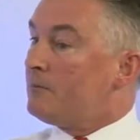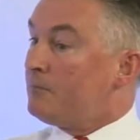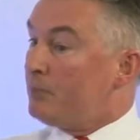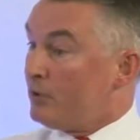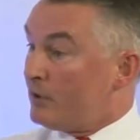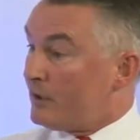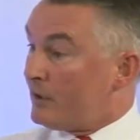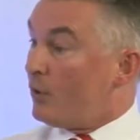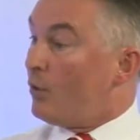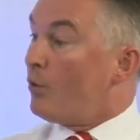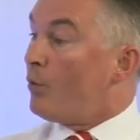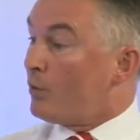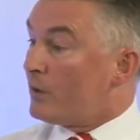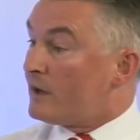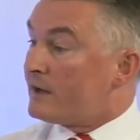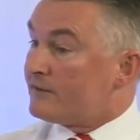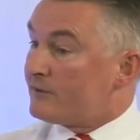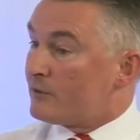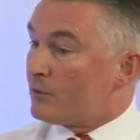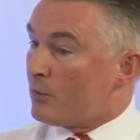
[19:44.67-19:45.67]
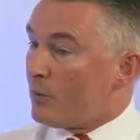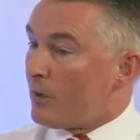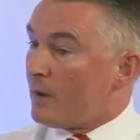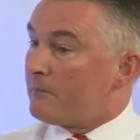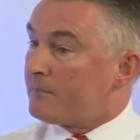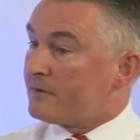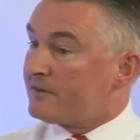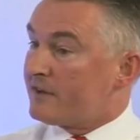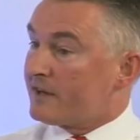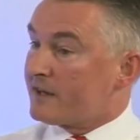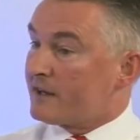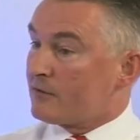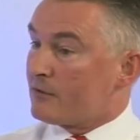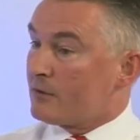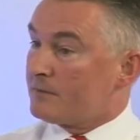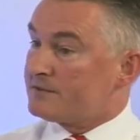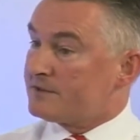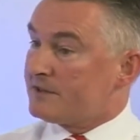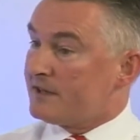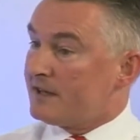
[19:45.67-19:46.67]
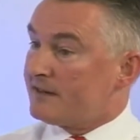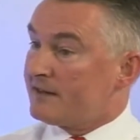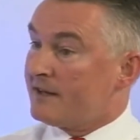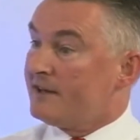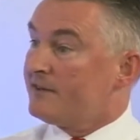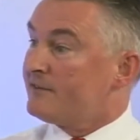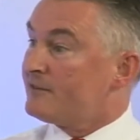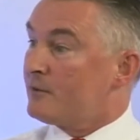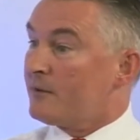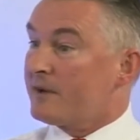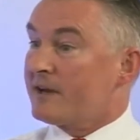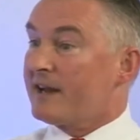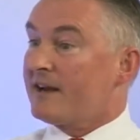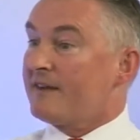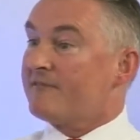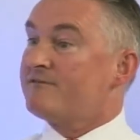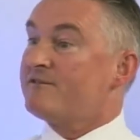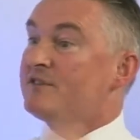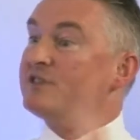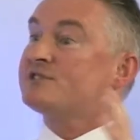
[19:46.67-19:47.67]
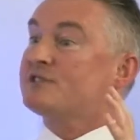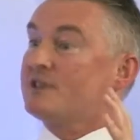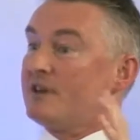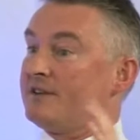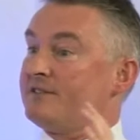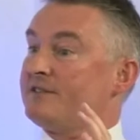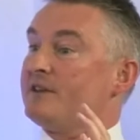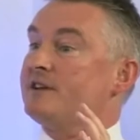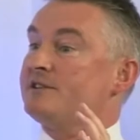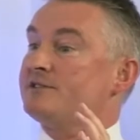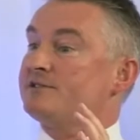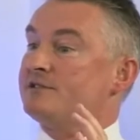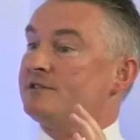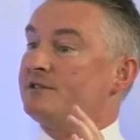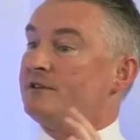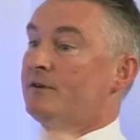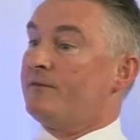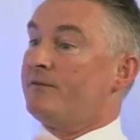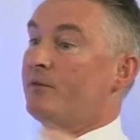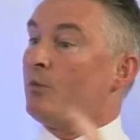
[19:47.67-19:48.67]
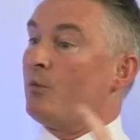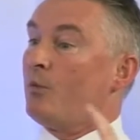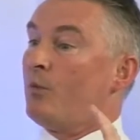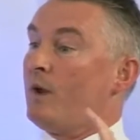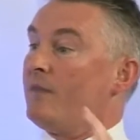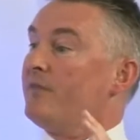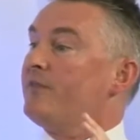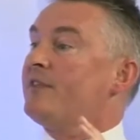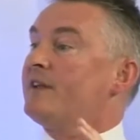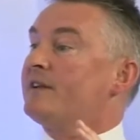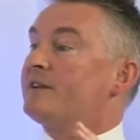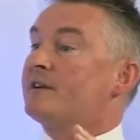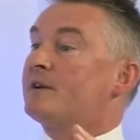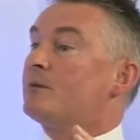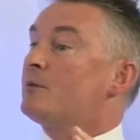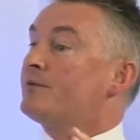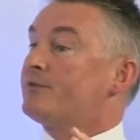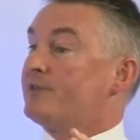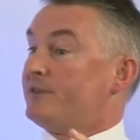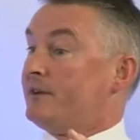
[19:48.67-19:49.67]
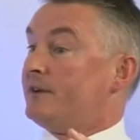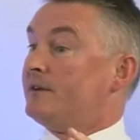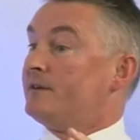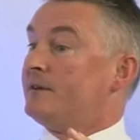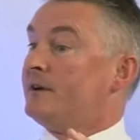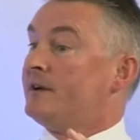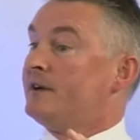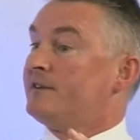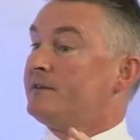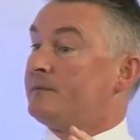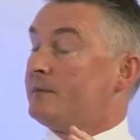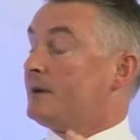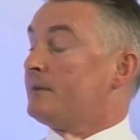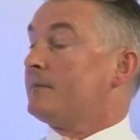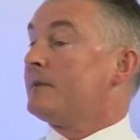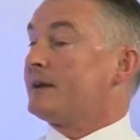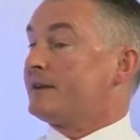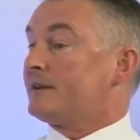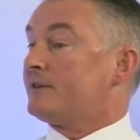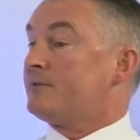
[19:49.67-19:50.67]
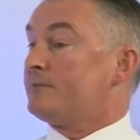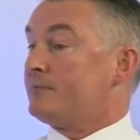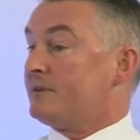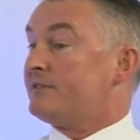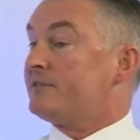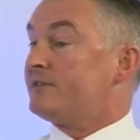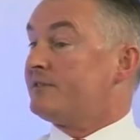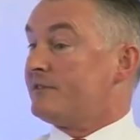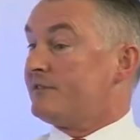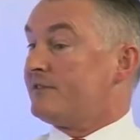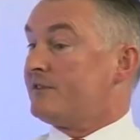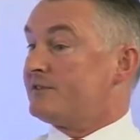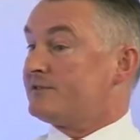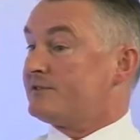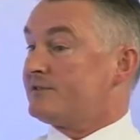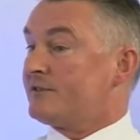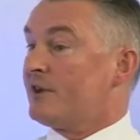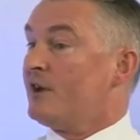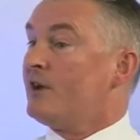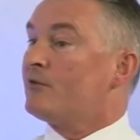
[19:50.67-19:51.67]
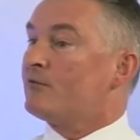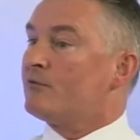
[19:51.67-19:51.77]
pull it all into one particular object, so I get a visualization of the one thing that I want to do to be able to make those business decisions,